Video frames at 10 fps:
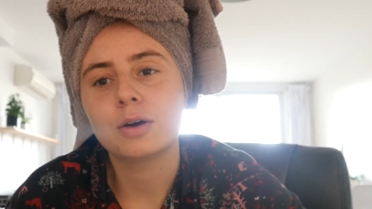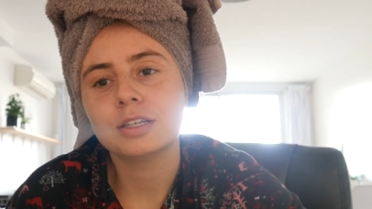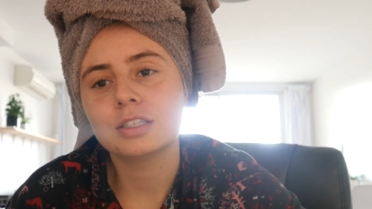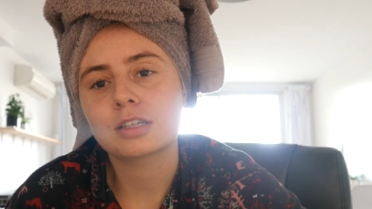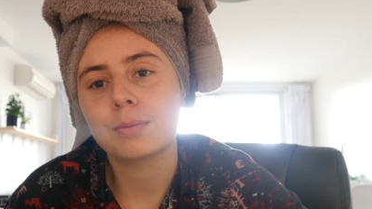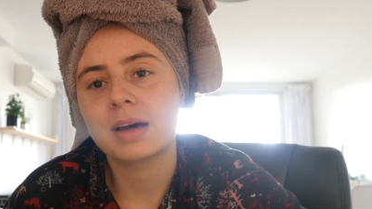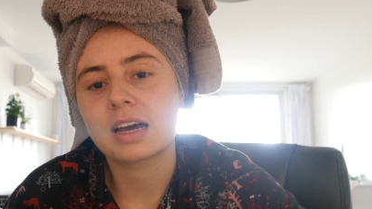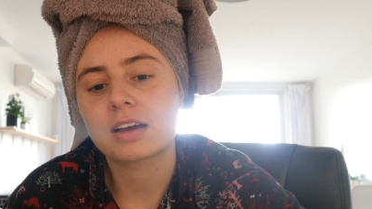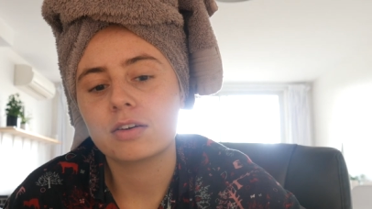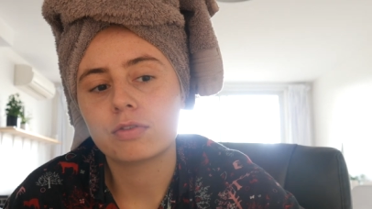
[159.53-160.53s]
I just got
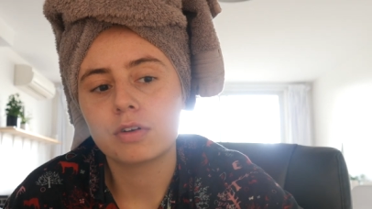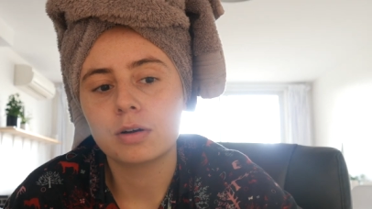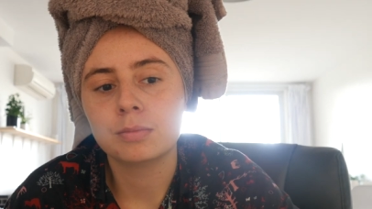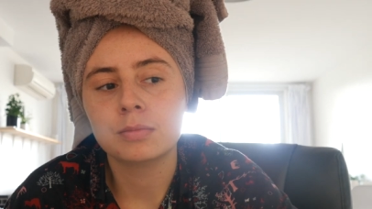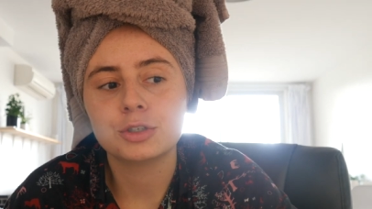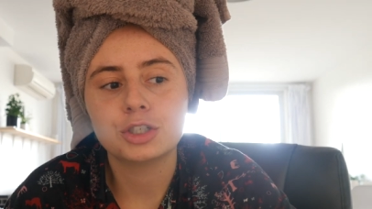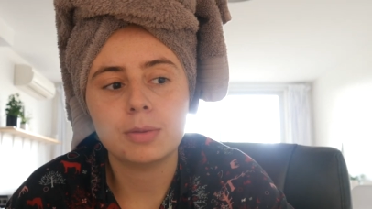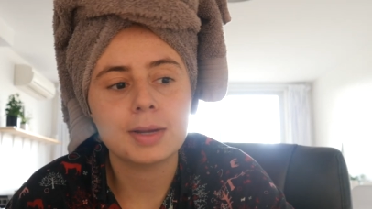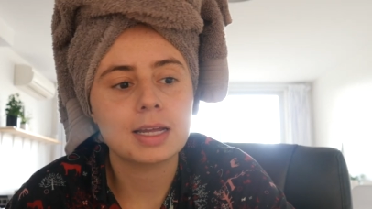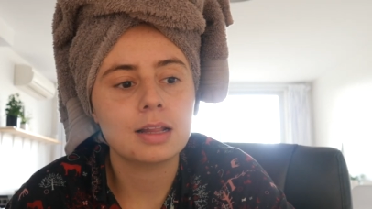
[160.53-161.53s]
back from
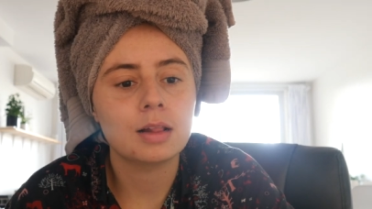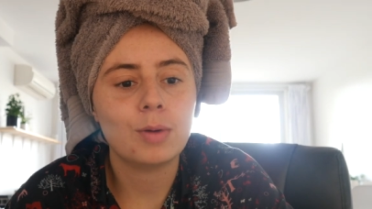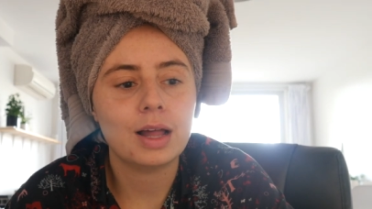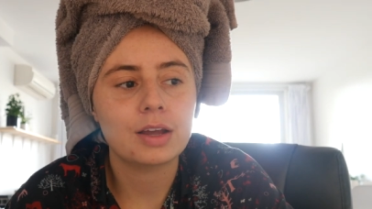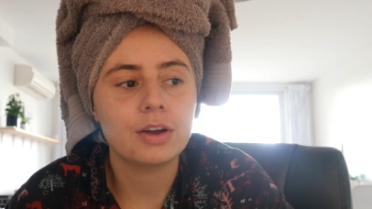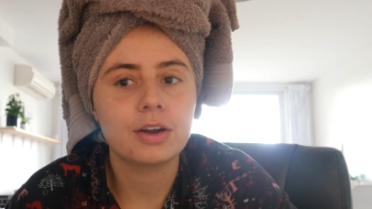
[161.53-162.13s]
shopping a little while ago.